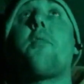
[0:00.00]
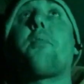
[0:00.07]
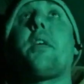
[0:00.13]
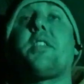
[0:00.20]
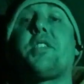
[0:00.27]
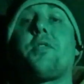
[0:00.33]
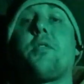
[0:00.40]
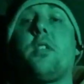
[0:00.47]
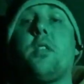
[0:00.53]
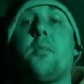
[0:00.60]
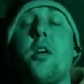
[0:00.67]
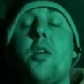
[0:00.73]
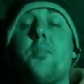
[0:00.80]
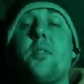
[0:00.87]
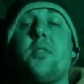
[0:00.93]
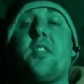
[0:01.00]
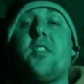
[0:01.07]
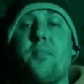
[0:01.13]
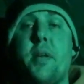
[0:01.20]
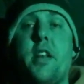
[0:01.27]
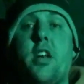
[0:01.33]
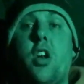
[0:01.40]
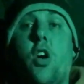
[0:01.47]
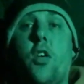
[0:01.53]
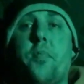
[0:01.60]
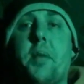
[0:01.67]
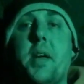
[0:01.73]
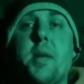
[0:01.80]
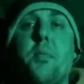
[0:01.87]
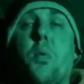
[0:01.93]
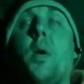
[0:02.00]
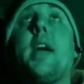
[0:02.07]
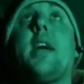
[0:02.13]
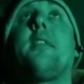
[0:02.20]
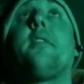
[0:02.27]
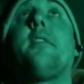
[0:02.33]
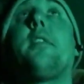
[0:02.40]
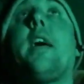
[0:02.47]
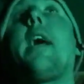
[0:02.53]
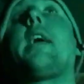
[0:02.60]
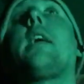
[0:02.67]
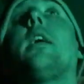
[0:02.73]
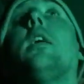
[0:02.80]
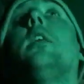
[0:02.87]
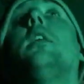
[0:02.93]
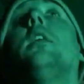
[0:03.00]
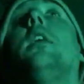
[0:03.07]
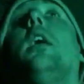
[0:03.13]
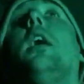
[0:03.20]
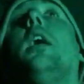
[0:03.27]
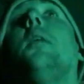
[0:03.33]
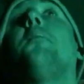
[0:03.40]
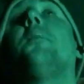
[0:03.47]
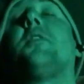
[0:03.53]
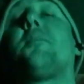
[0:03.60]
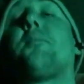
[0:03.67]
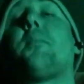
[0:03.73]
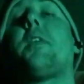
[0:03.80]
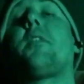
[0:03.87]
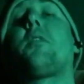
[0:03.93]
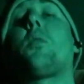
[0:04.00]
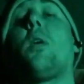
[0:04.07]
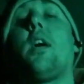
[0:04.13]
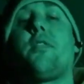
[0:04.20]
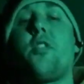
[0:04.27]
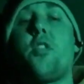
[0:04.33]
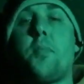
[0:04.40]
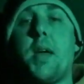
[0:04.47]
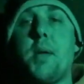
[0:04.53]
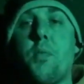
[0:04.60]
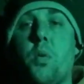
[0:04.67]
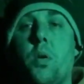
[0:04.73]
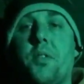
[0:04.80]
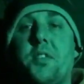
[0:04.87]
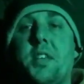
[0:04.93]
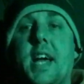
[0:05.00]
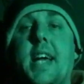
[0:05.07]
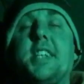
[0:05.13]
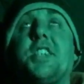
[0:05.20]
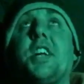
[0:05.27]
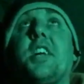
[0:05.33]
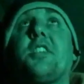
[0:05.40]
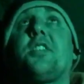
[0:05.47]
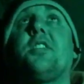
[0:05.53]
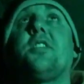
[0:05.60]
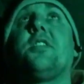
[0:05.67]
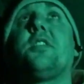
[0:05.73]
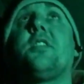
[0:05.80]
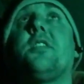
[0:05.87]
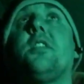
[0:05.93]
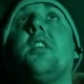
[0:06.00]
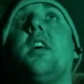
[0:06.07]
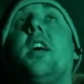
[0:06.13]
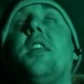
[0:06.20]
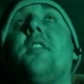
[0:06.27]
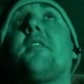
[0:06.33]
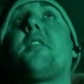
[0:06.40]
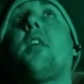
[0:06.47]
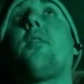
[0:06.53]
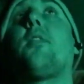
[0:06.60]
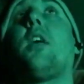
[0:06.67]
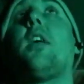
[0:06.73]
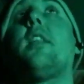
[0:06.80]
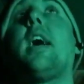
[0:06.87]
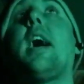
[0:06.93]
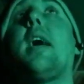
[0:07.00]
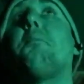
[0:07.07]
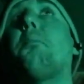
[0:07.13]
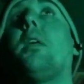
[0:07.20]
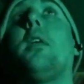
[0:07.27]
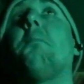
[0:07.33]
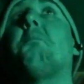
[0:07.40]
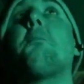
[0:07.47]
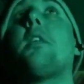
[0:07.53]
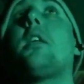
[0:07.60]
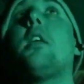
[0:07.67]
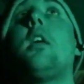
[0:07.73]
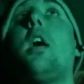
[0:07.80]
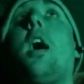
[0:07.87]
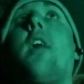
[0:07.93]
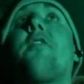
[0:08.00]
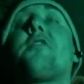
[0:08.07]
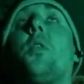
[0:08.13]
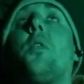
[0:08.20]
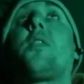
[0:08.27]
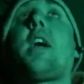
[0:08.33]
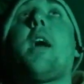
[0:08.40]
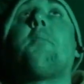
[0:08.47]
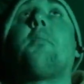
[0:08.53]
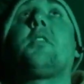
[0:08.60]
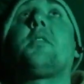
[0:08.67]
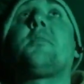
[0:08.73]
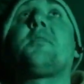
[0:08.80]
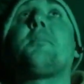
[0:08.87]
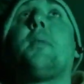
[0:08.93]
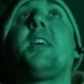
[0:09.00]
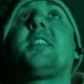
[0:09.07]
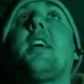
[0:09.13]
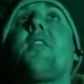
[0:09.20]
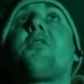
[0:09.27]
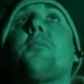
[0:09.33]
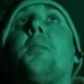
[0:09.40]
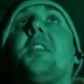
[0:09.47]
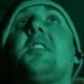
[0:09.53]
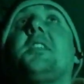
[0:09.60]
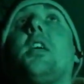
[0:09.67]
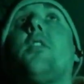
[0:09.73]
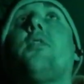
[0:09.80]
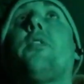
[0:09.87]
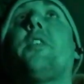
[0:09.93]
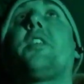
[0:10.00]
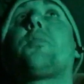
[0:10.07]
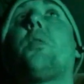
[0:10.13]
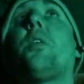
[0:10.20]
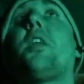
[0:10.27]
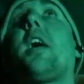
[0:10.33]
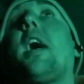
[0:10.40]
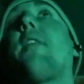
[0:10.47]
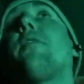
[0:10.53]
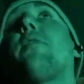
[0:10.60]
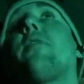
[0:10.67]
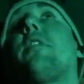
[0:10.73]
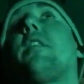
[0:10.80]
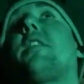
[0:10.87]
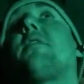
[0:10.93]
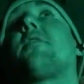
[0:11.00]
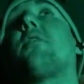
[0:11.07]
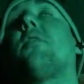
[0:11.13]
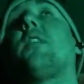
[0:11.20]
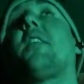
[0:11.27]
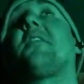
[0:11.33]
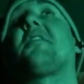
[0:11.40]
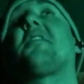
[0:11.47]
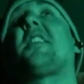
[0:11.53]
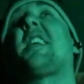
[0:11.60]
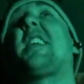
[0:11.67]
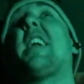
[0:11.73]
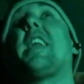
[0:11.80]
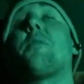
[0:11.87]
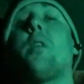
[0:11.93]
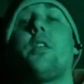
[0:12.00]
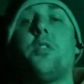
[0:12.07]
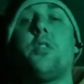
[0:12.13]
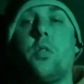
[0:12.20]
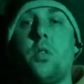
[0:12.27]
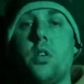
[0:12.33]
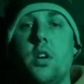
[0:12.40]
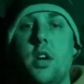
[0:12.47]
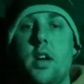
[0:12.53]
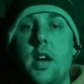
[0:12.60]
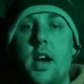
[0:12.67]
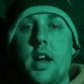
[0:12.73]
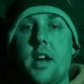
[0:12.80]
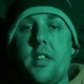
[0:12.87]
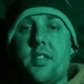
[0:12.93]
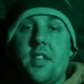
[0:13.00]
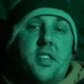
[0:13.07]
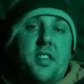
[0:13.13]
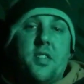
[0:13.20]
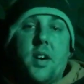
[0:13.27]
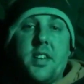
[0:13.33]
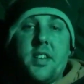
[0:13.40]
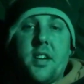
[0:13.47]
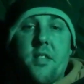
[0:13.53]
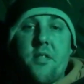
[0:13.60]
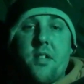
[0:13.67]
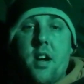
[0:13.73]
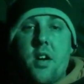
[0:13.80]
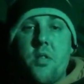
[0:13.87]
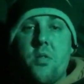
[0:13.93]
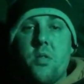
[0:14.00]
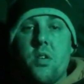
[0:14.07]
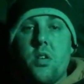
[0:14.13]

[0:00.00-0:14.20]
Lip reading: pressure at the moment. There's been a lot of people here today. There's been quite a few people on day sessions and stuff like that, but I've sort of kept myself to myself on this one. I haven't really sort of like seen anyone or anything, so I don't know